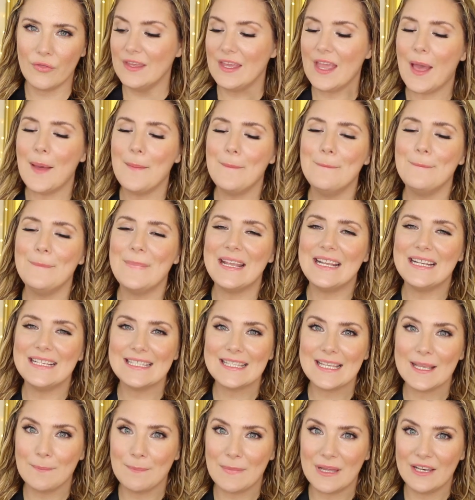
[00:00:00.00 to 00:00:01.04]
the
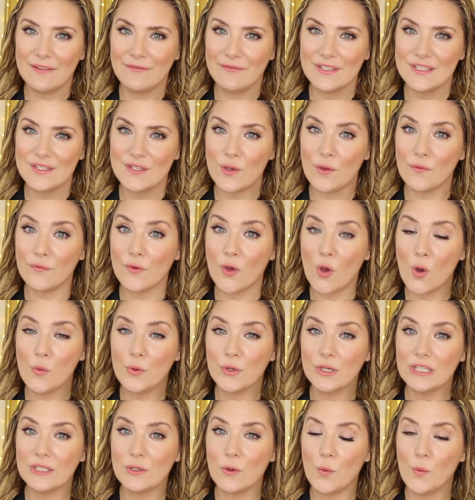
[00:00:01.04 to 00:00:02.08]
amazing benefits of
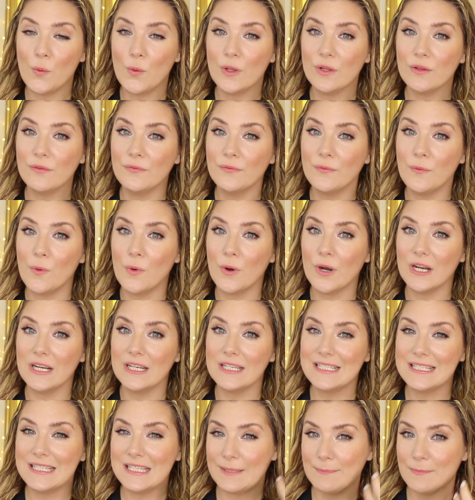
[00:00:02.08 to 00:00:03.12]
coconut oil
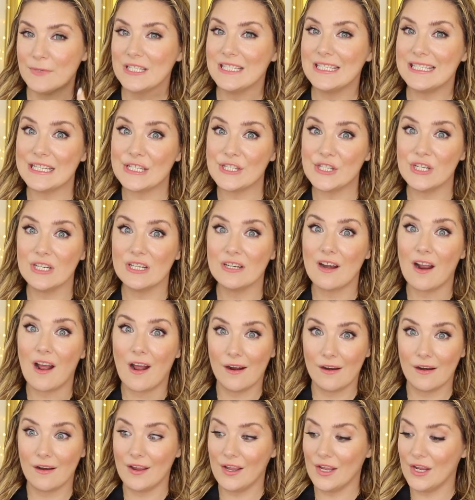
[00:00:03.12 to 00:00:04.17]
for deep conditioning
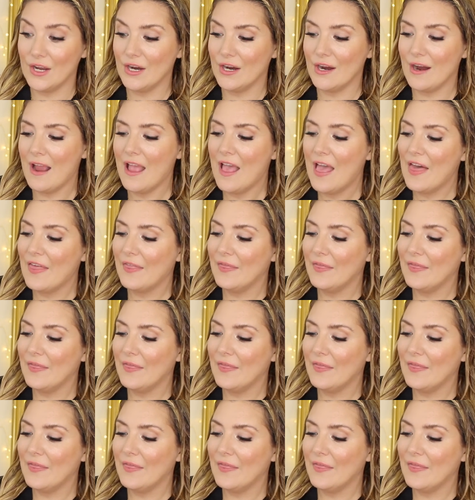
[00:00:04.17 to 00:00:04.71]
our hair.